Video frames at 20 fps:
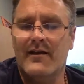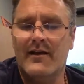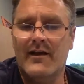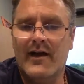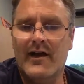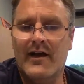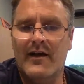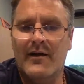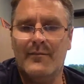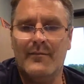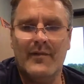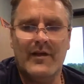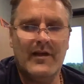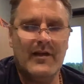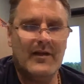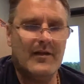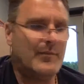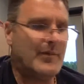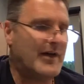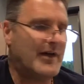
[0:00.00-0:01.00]
Um,
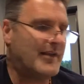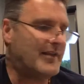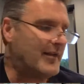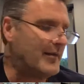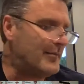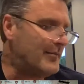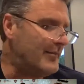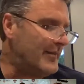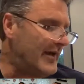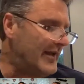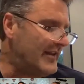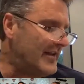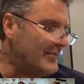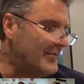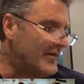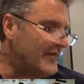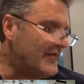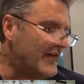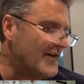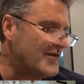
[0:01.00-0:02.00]
but at the at the
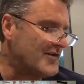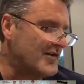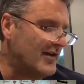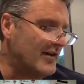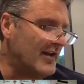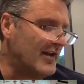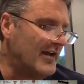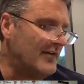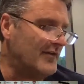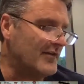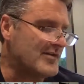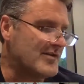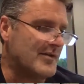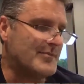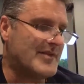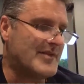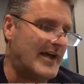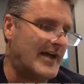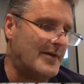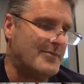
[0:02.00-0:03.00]
professional level,
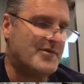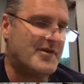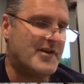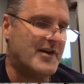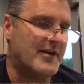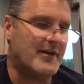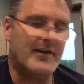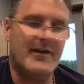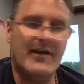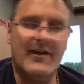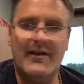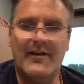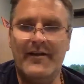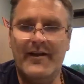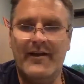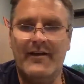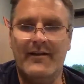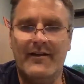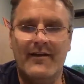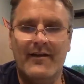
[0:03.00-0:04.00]
sometimes you you know
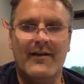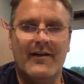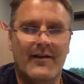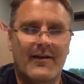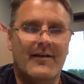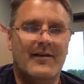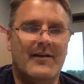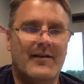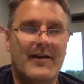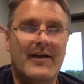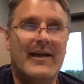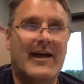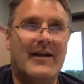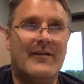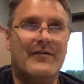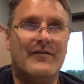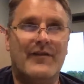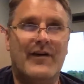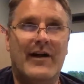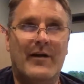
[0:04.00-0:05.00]
you you got
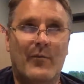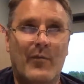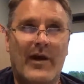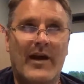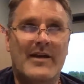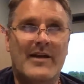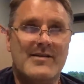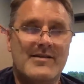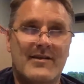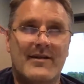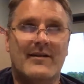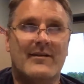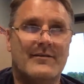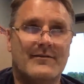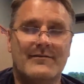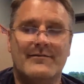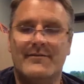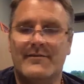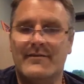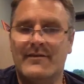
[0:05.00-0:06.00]
to find ways to
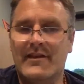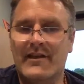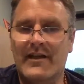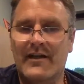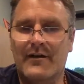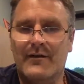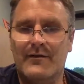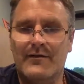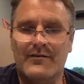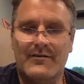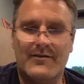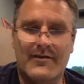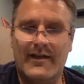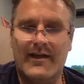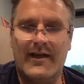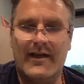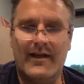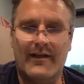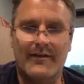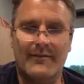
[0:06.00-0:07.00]
you know to
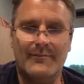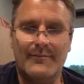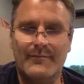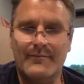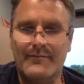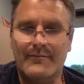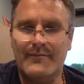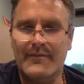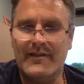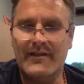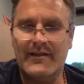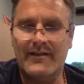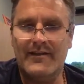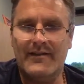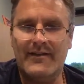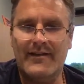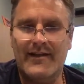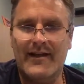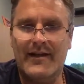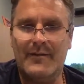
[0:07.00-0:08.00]
kind of
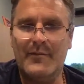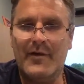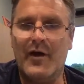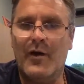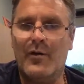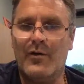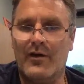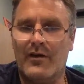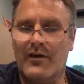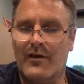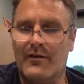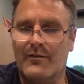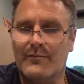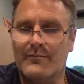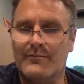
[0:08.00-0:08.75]
get them going a little.